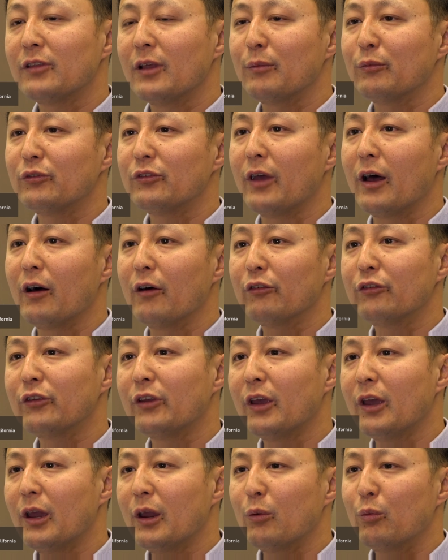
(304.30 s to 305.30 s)
themselves,
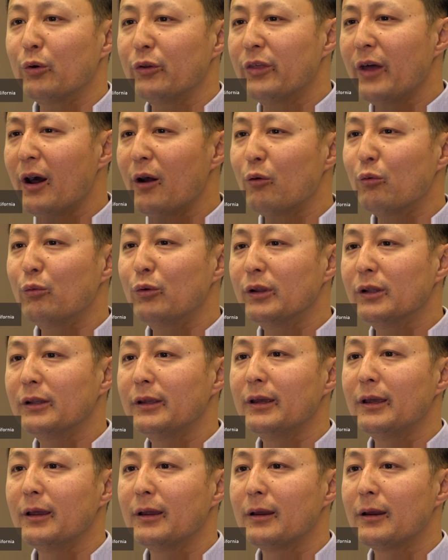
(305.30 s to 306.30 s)
without
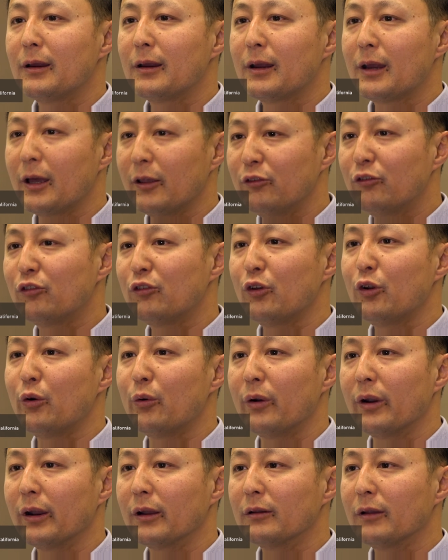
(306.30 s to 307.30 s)
really
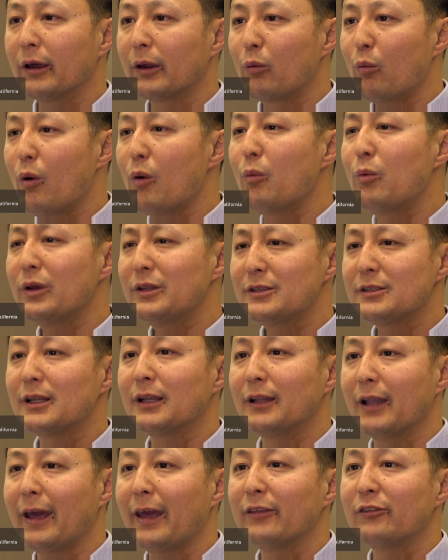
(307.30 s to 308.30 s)
considering, like, well, what's
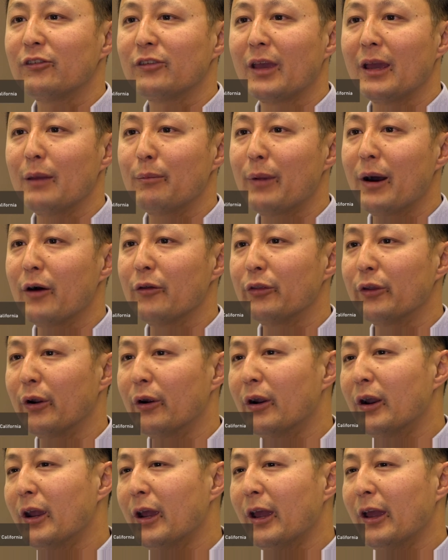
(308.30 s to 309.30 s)
the landscape out
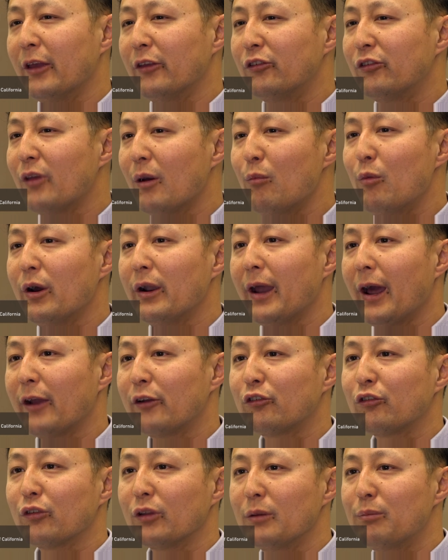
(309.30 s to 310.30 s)
there? Is someone
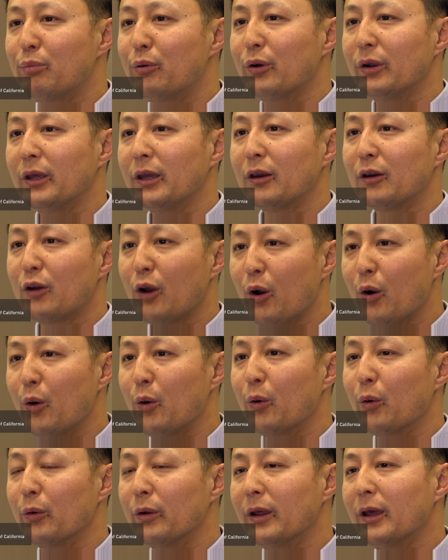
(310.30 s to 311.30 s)
actually putting
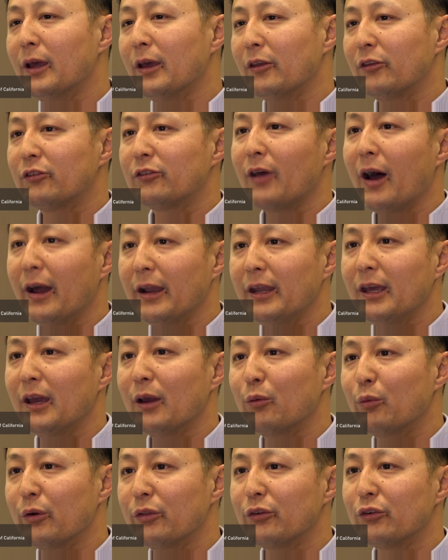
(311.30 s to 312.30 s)
code, signing
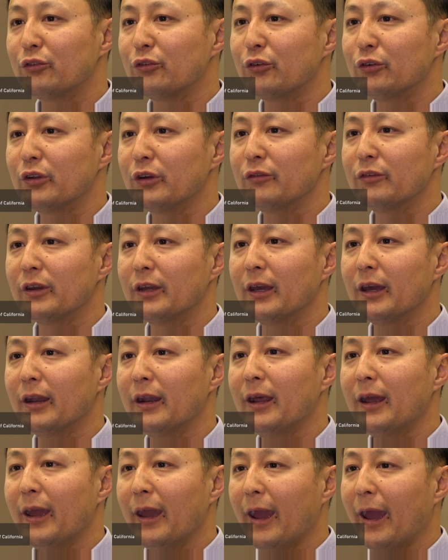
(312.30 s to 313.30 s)
it with a
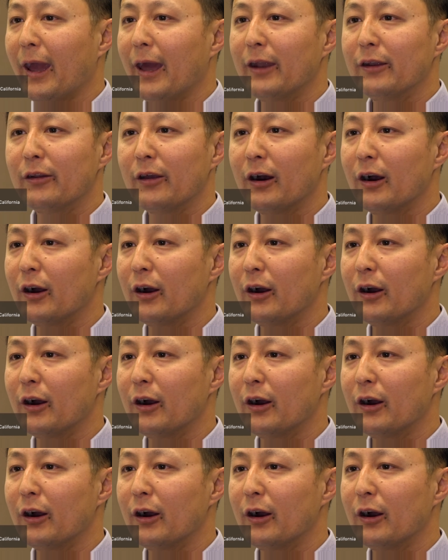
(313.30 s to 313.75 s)
certificate, and